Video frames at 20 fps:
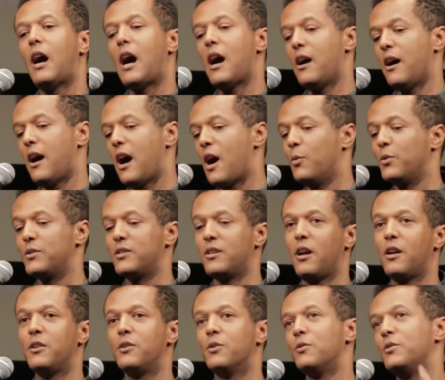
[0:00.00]
I was an
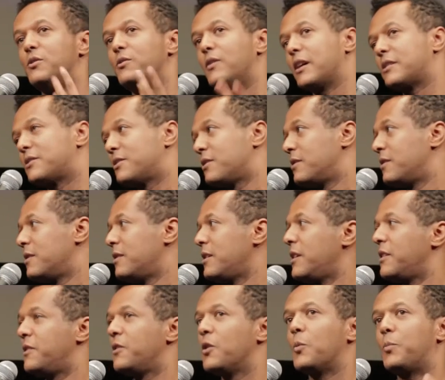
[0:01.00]
unknown director.
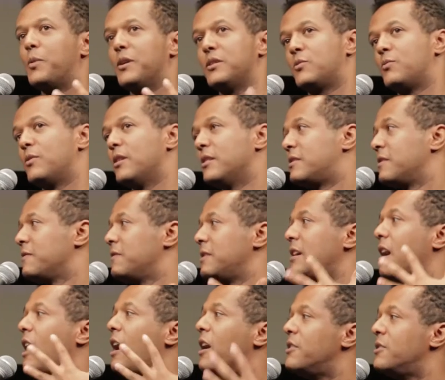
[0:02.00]
Ethiopia is relatively
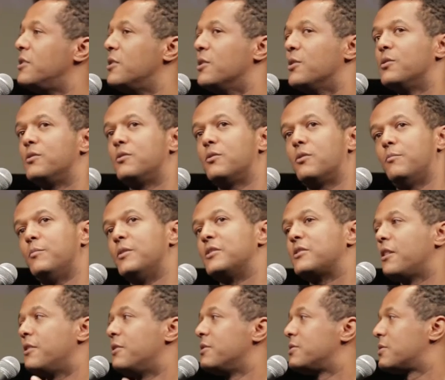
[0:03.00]
unknown or
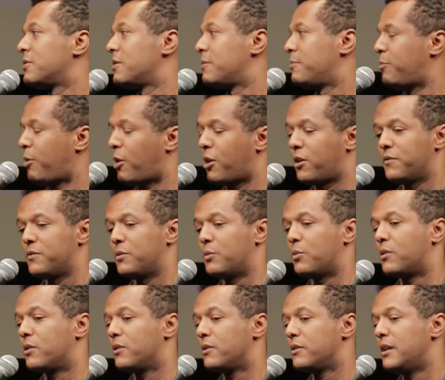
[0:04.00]
misunderstood part of the
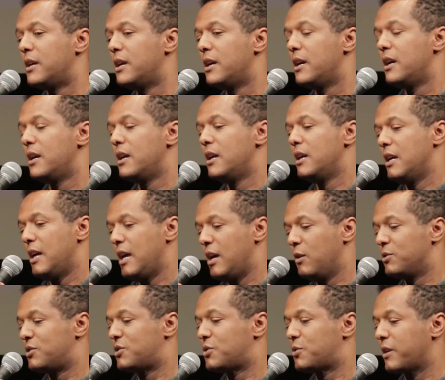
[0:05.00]
world. It
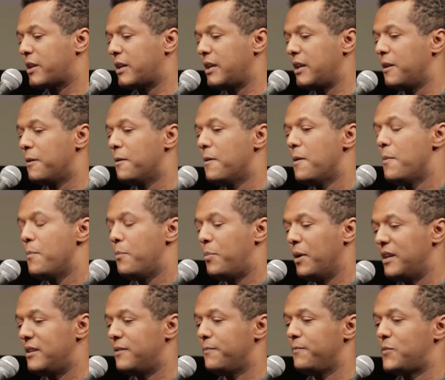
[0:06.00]
was tricky.
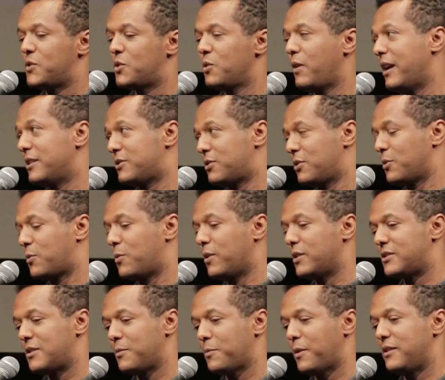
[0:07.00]
But to answer your
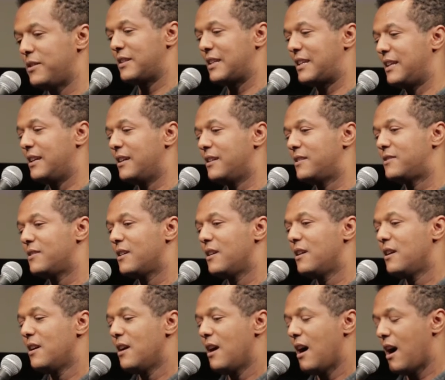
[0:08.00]
question the kids,
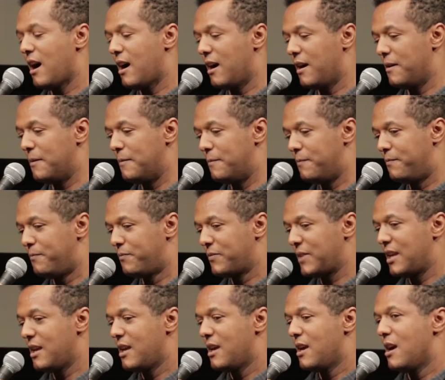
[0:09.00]

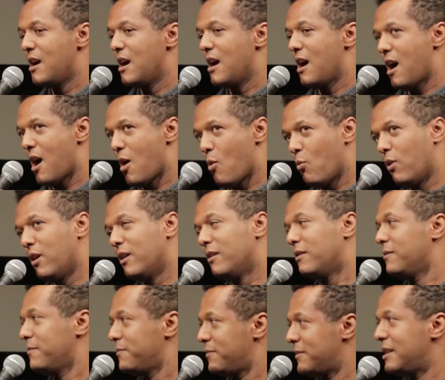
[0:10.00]

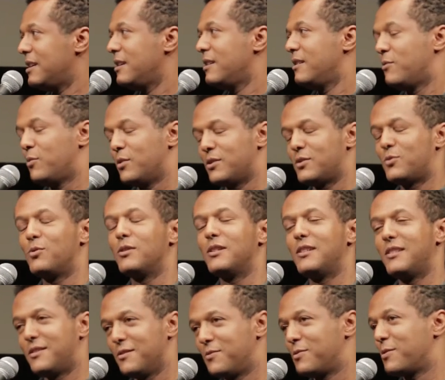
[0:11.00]
well, it was
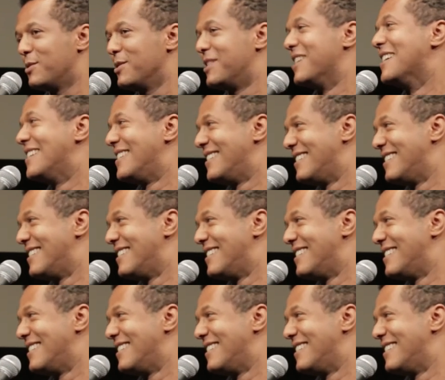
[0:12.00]
really difficult.